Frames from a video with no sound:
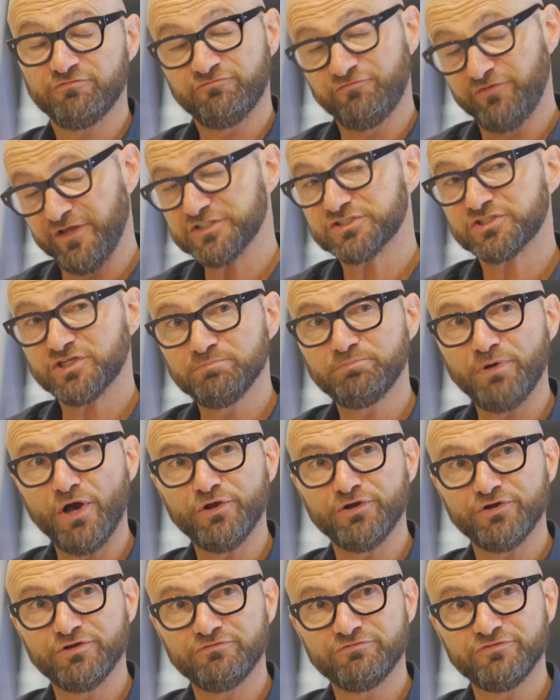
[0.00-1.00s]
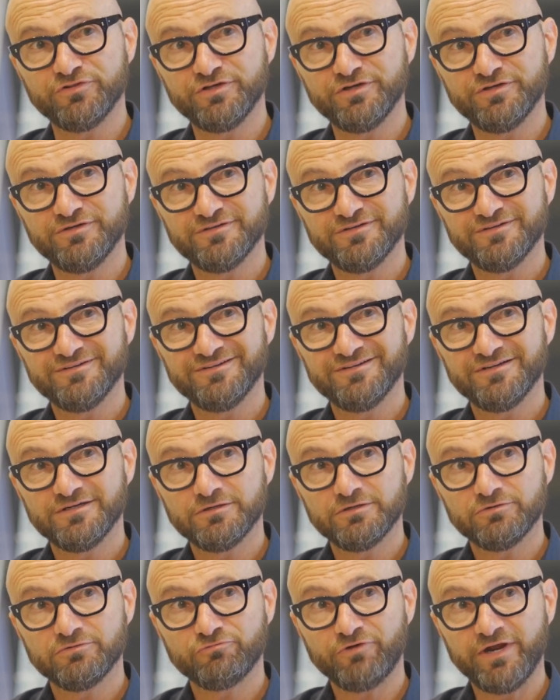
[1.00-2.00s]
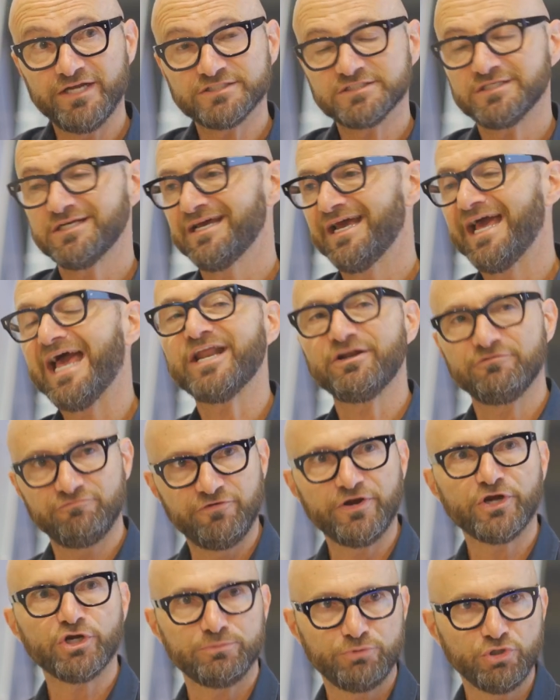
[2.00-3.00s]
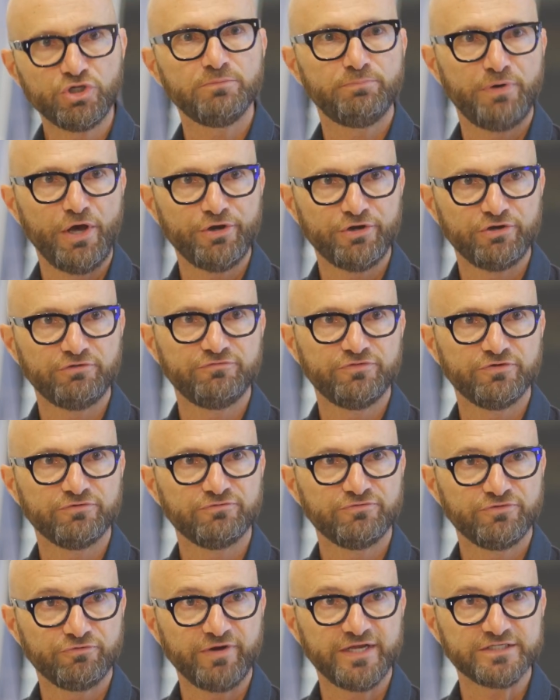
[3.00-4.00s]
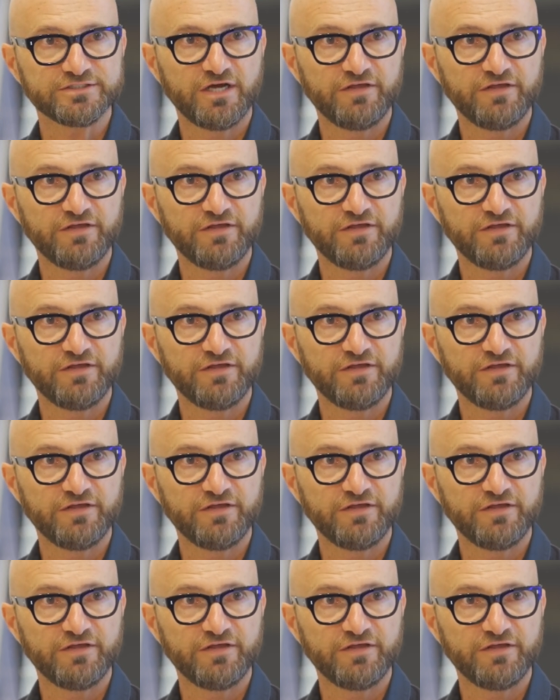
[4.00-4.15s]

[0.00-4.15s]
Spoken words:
fixed component of the rent and a variable component of the rent.